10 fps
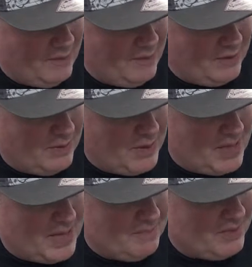for
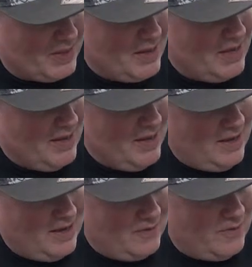50p,
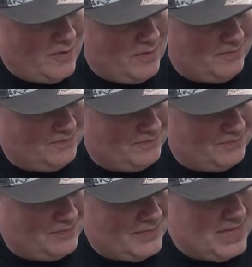and I thought,
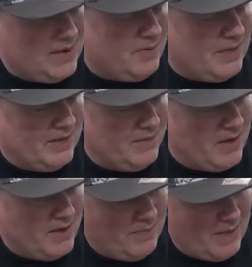oh, we never
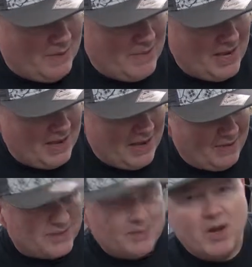know. It may
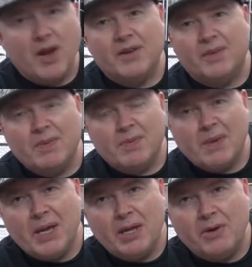have some kind of
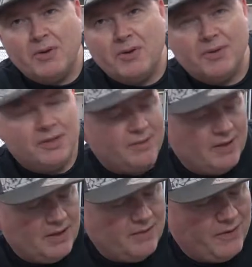appeal in
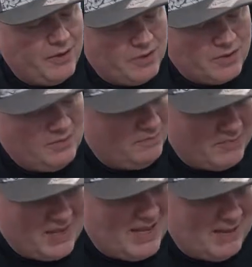the future.
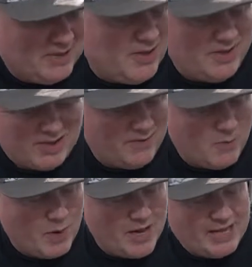So it's
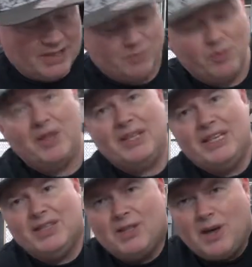Shovelware. It's
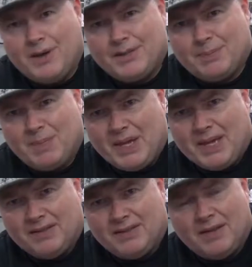Brittany's dance
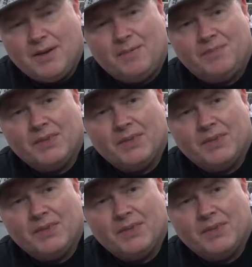beat. So